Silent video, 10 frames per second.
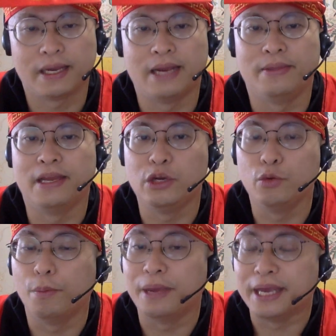and then you
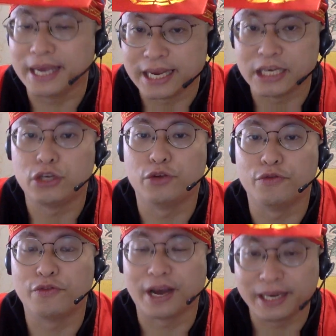will begin to
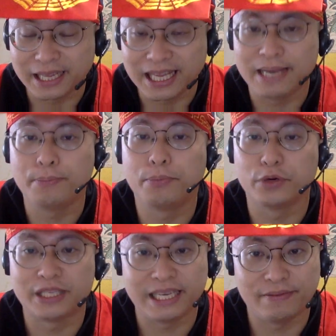finally
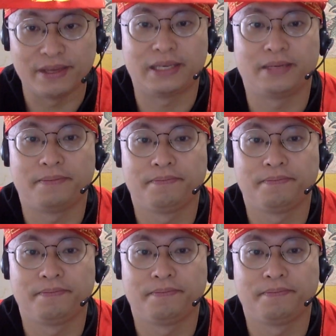perceive it.